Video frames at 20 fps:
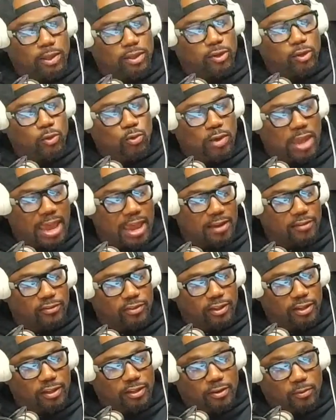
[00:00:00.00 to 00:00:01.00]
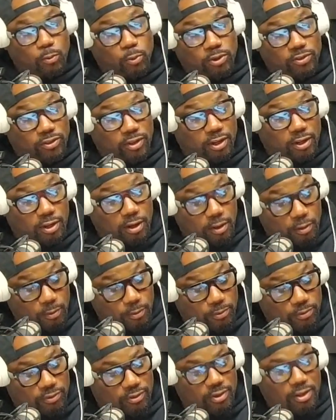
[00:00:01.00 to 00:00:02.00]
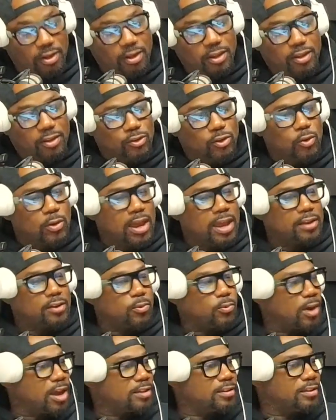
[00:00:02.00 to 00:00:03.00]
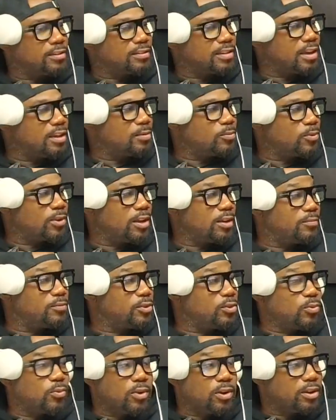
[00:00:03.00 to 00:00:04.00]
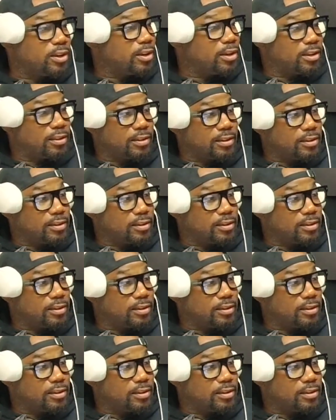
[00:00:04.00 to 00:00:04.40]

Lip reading: you actually was the coach, you had the right to tell him whatever you wanted at that